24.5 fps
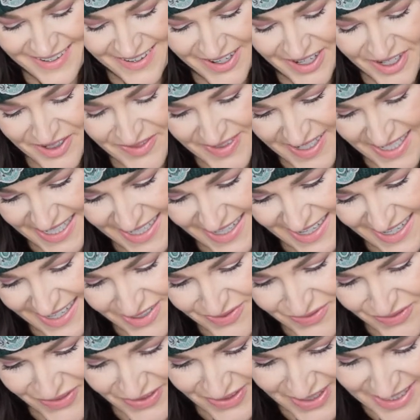my
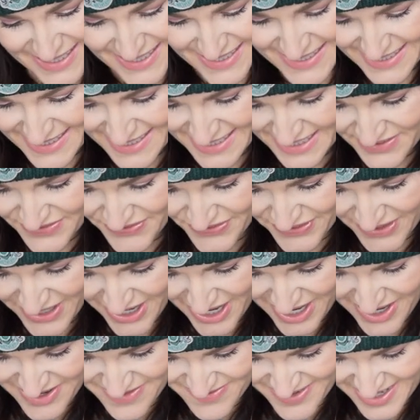god, what is this
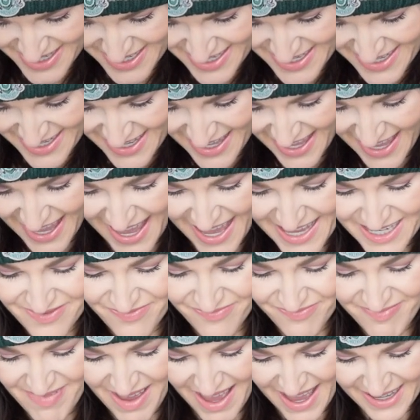from?
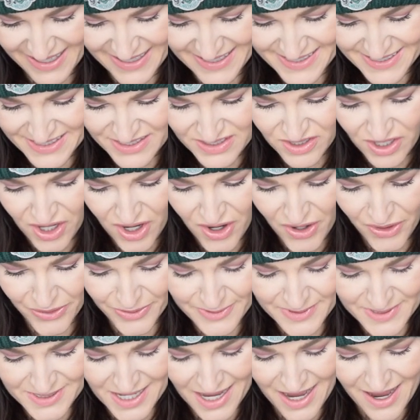
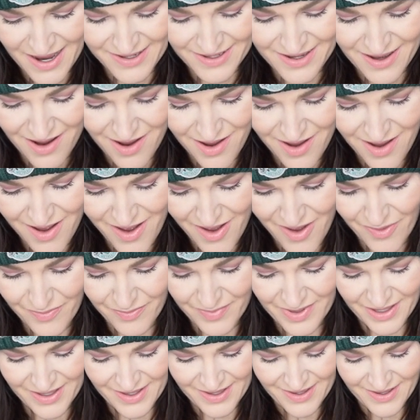Animagusco.com.